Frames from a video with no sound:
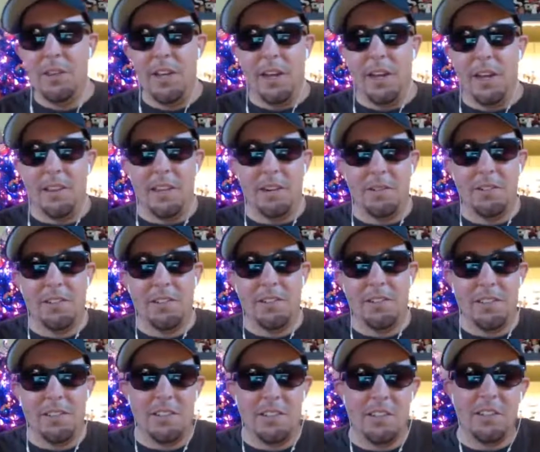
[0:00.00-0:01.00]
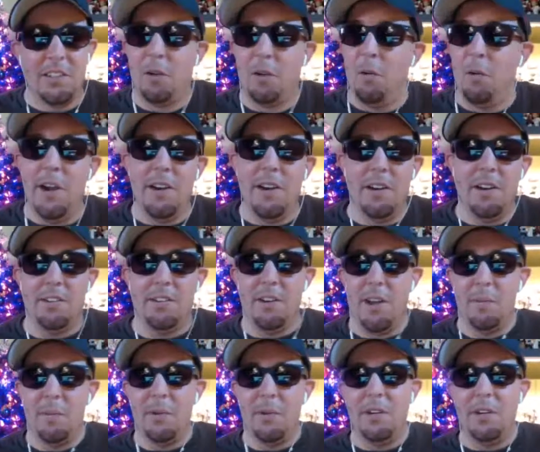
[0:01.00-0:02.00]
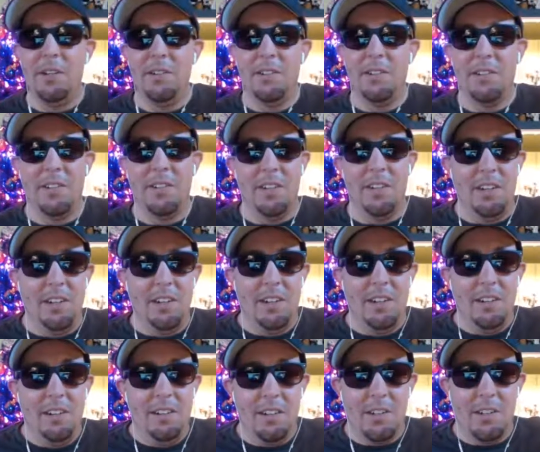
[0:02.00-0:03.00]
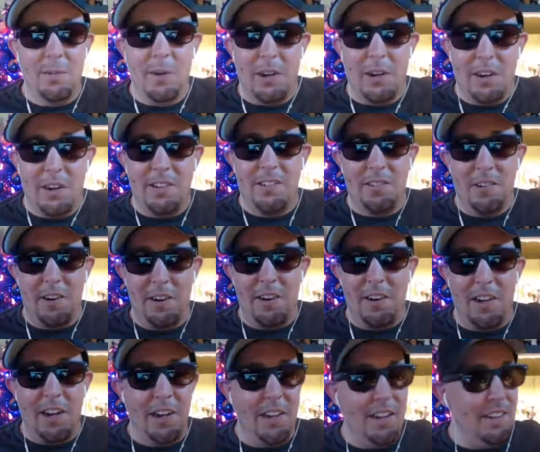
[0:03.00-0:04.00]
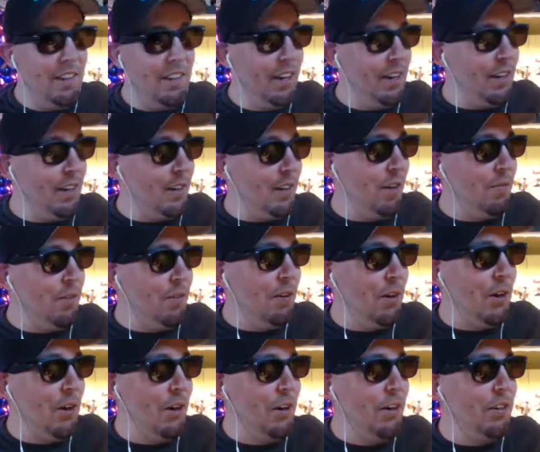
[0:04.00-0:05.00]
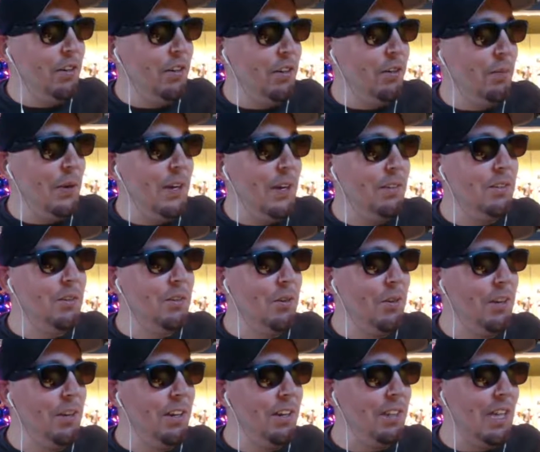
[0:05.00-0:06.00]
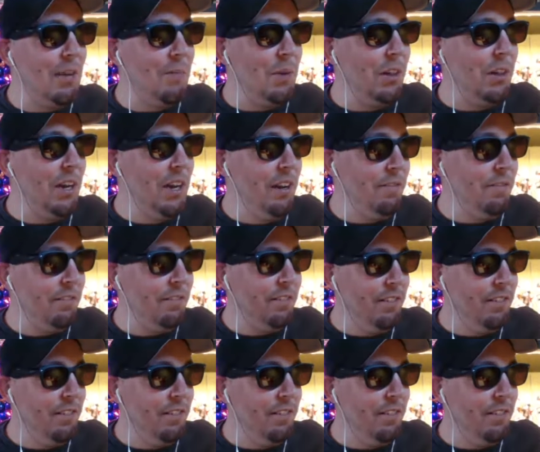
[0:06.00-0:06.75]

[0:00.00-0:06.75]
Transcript: That sounds like quite a Japanese experience, Ryan. I've never heard a Japan story like that in my life.